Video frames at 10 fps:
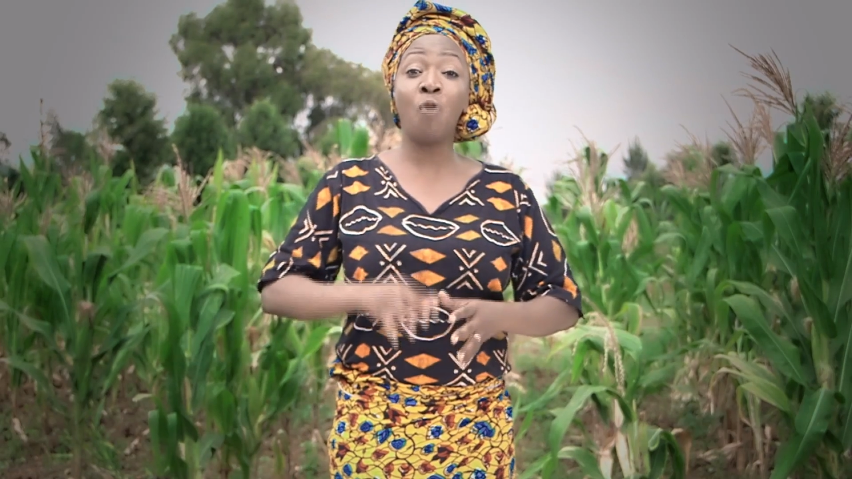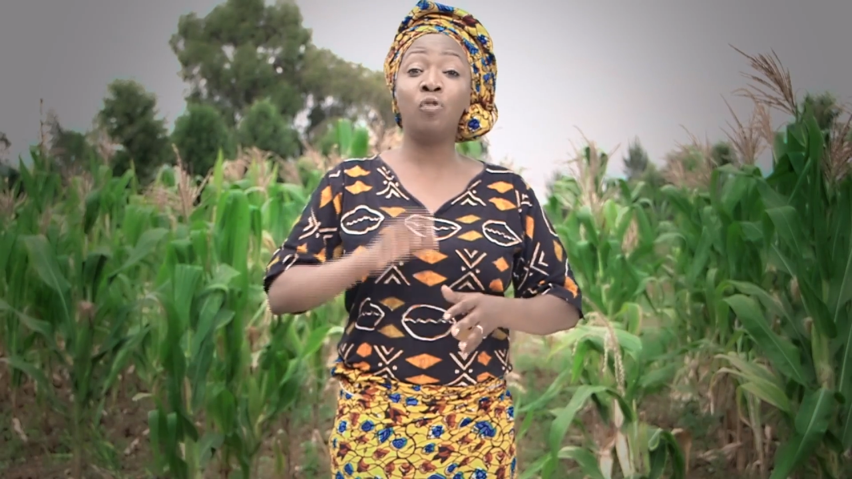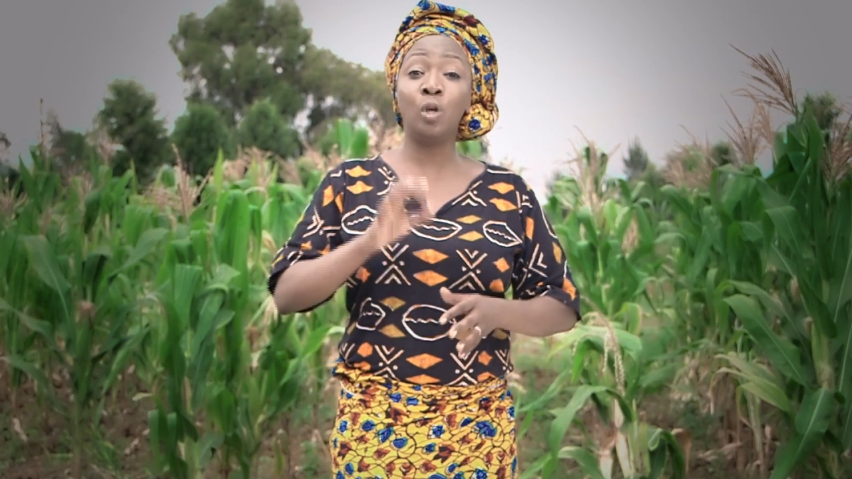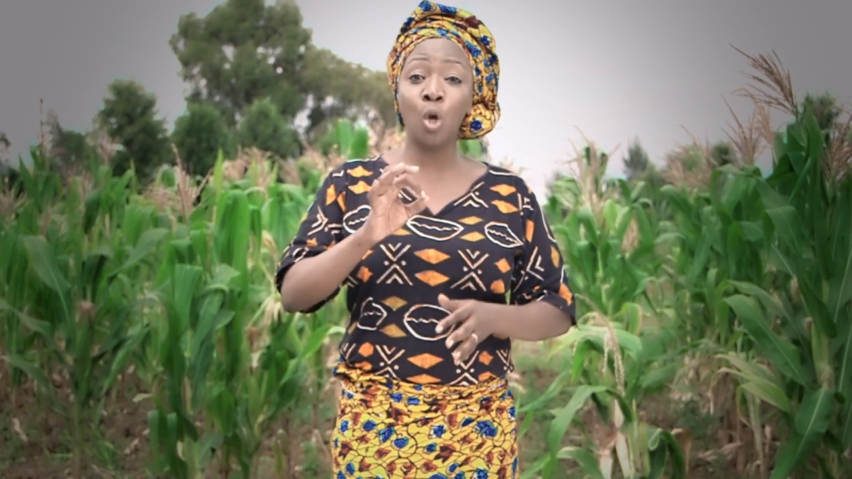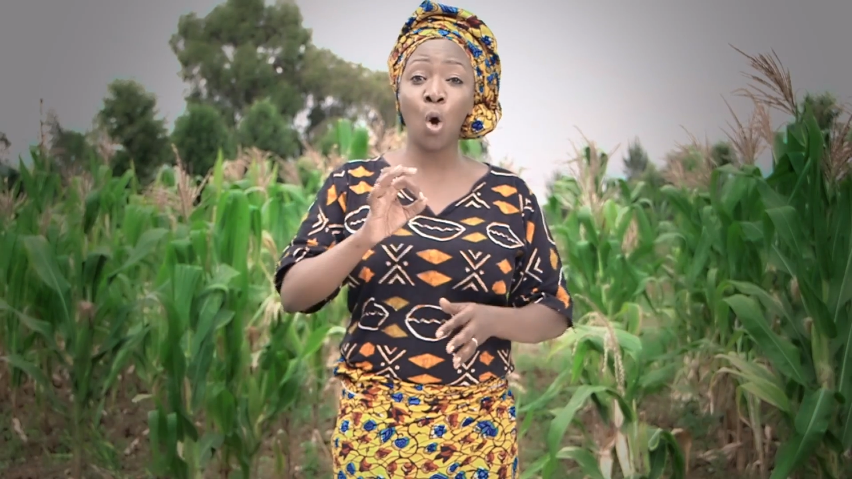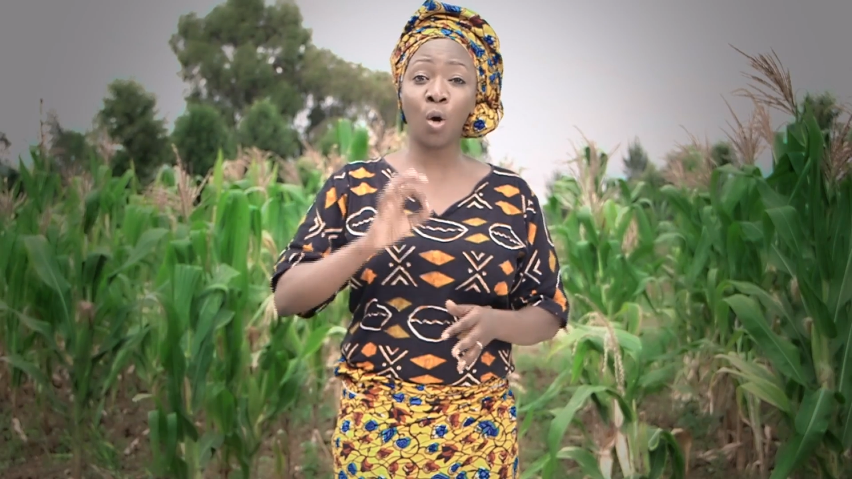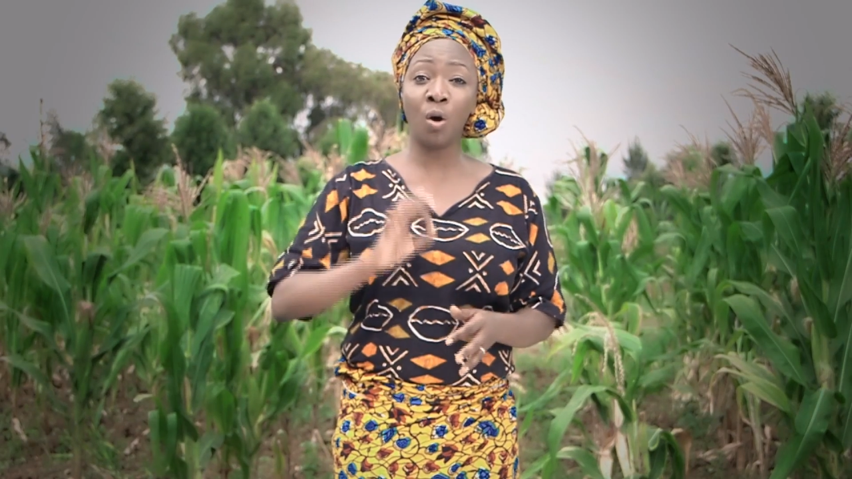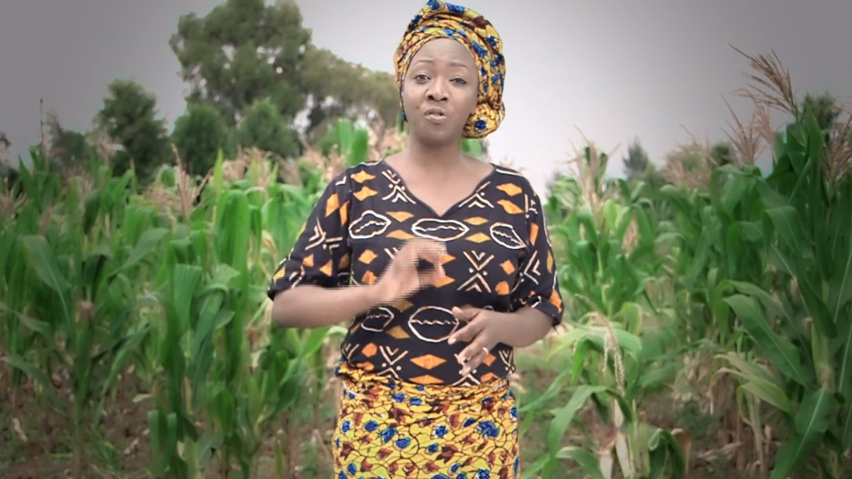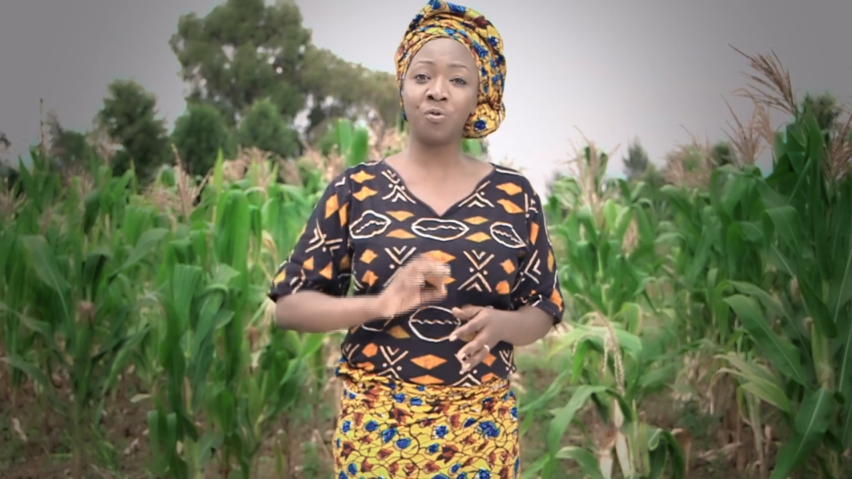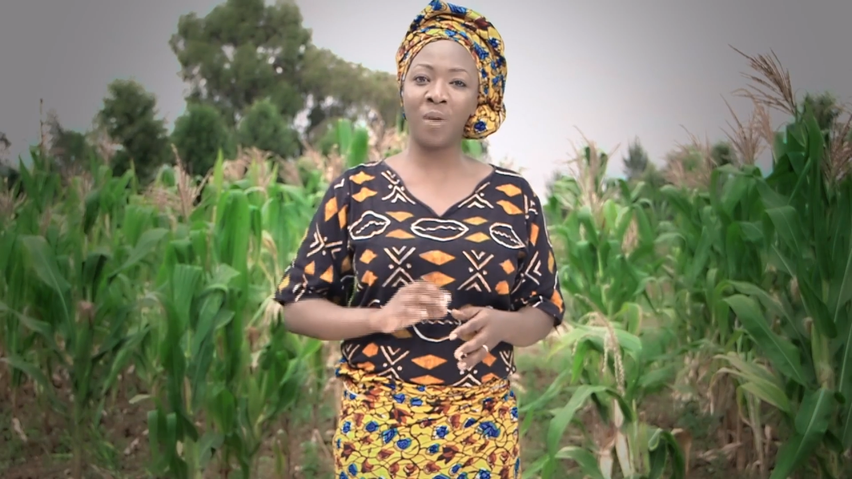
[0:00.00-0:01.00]
of
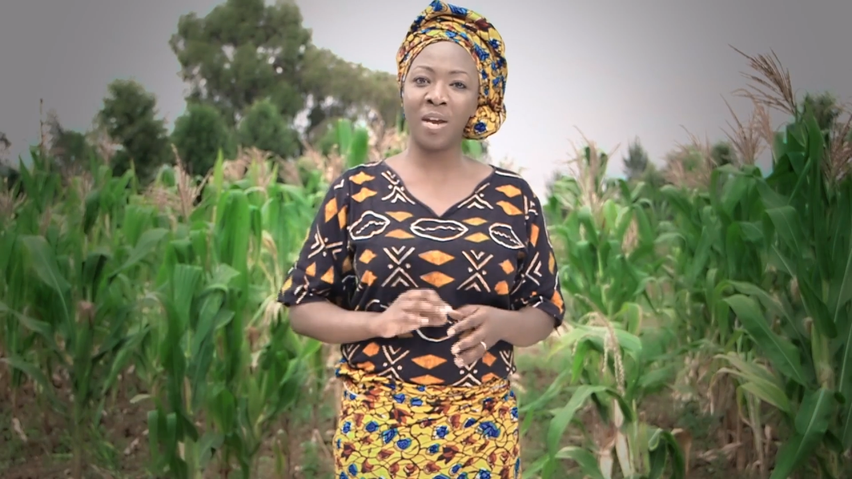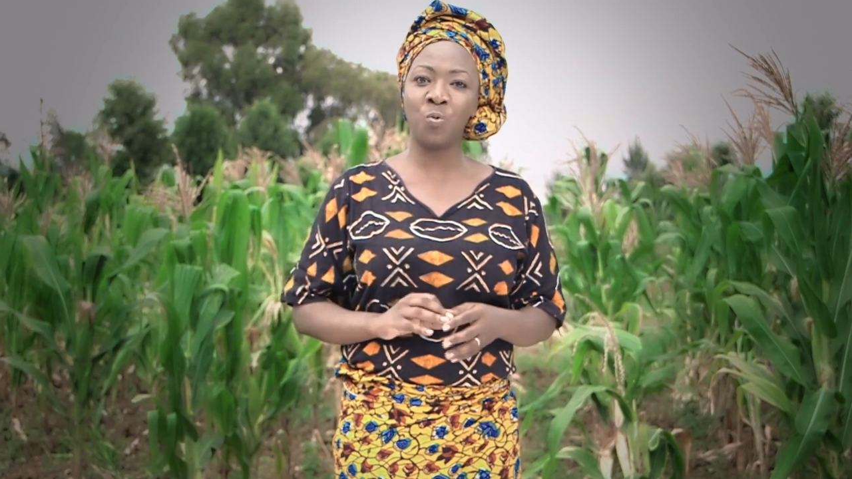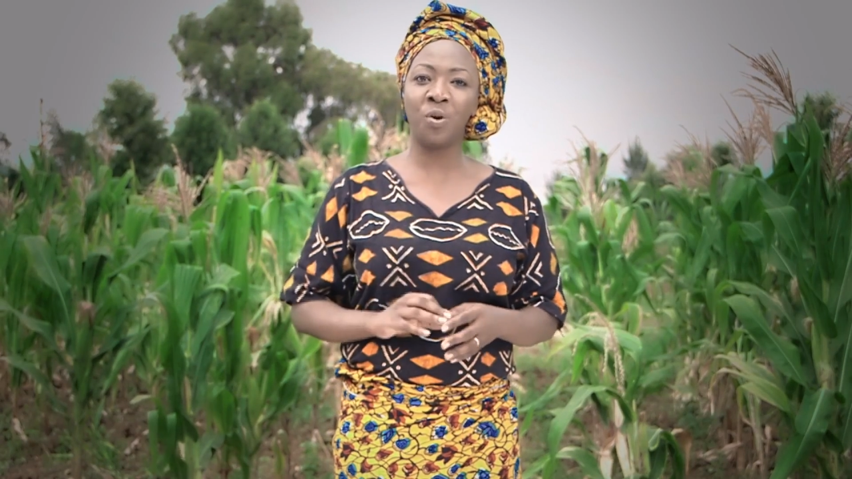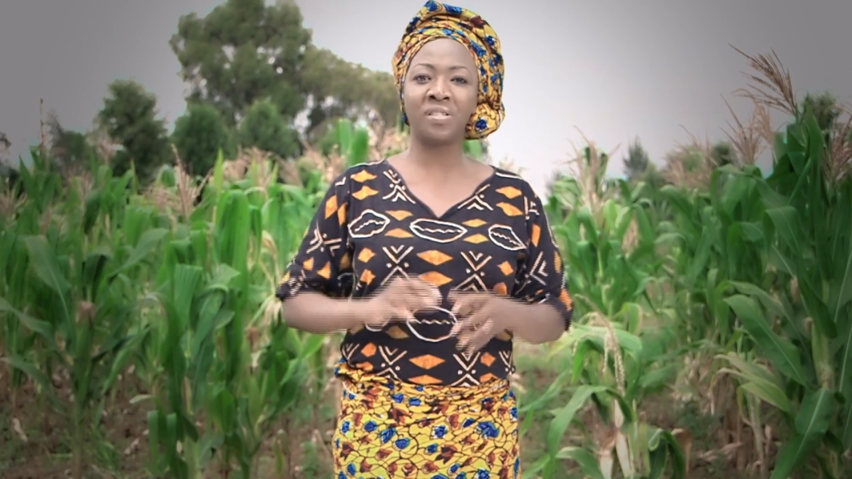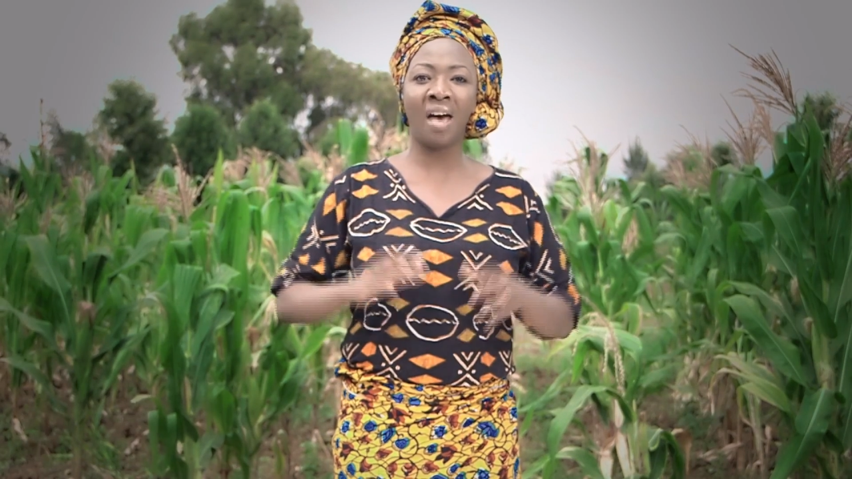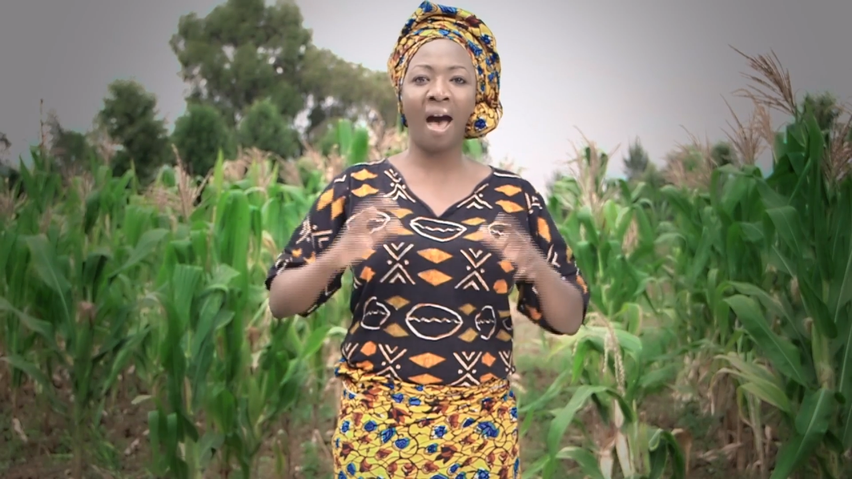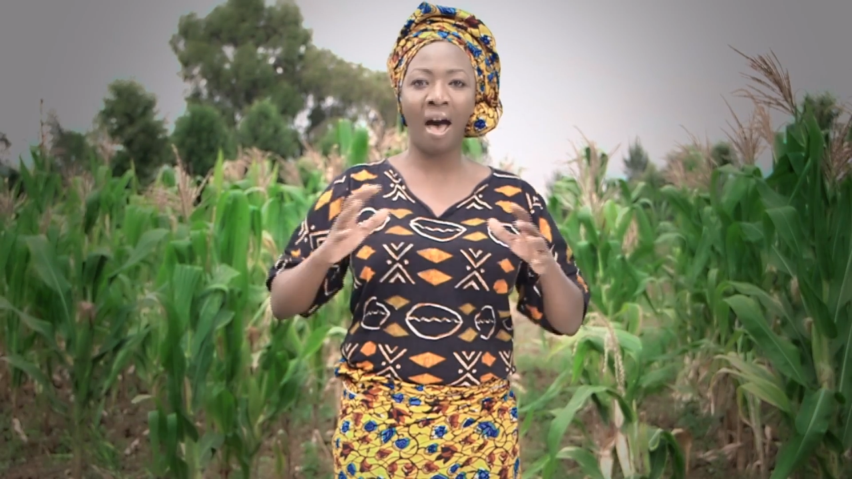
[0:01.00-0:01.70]
low-cost rainwater